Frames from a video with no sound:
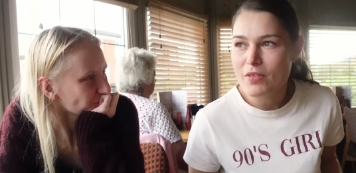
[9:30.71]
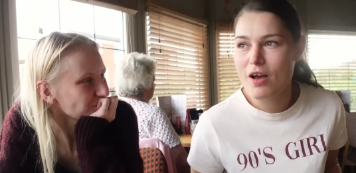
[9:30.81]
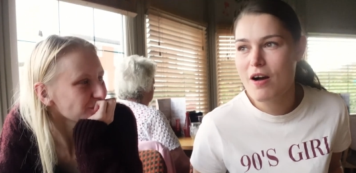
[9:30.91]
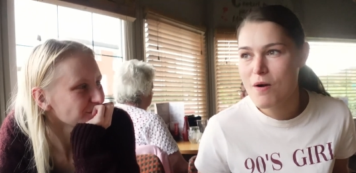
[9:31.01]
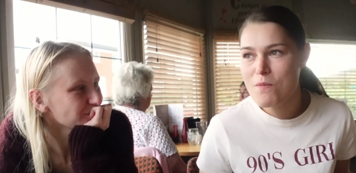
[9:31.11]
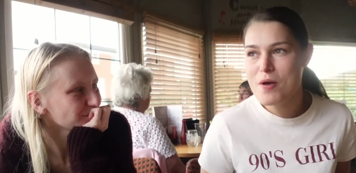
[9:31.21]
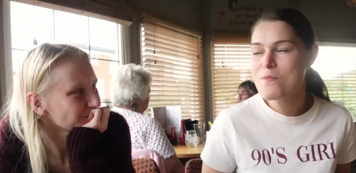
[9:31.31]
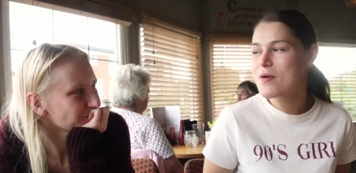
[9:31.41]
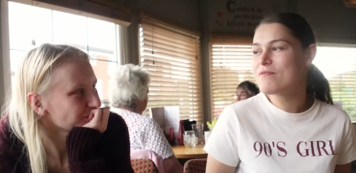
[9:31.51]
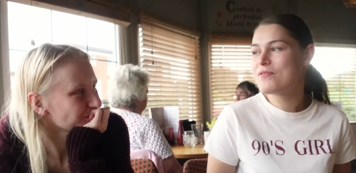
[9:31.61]
Speaker 1: Oh,
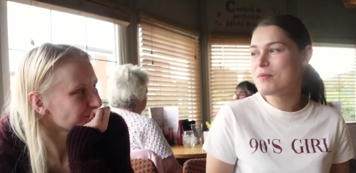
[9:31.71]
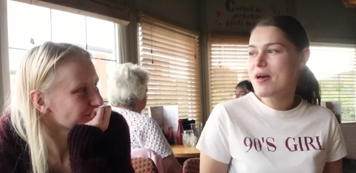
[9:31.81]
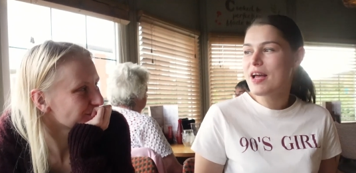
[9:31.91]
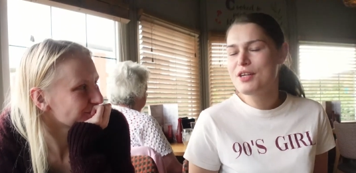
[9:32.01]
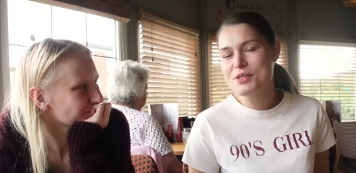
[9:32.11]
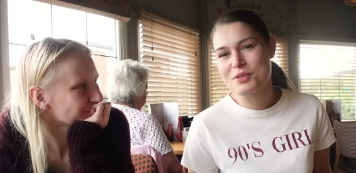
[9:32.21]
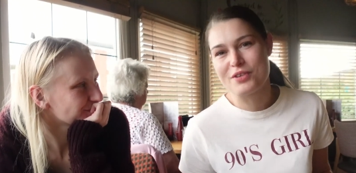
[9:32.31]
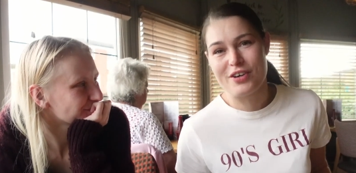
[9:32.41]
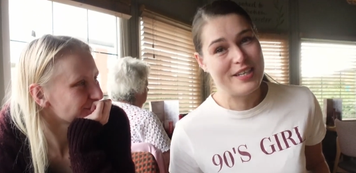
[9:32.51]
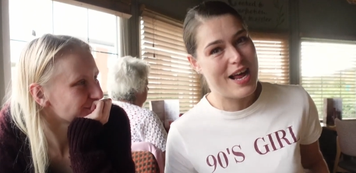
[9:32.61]
win-win for me.
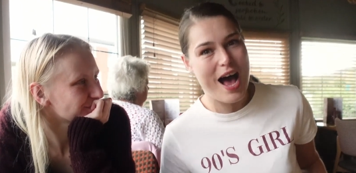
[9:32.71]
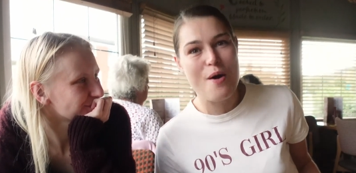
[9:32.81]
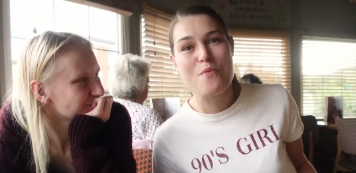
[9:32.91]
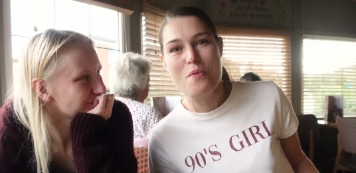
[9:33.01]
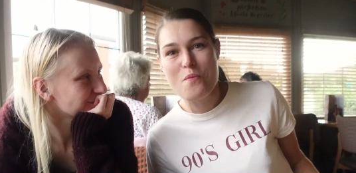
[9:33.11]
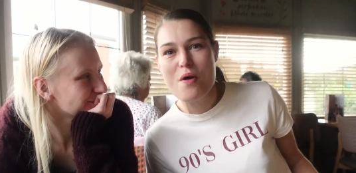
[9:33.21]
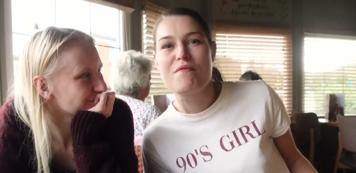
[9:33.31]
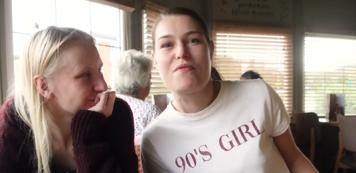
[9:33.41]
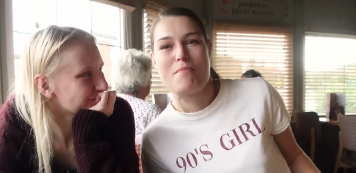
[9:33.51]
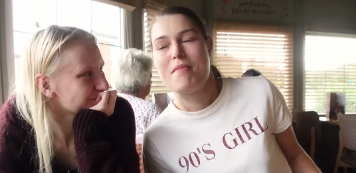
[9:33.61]
Lisa's like, nah,
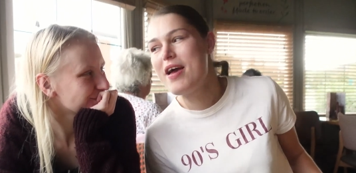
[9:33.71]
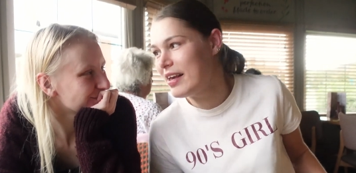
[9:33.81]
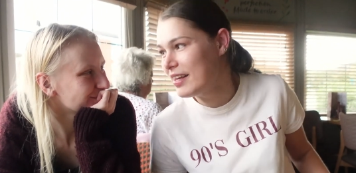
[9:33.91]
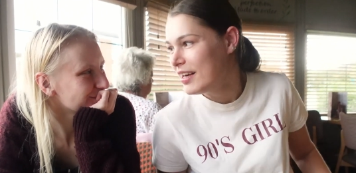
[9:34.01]
win-win for me.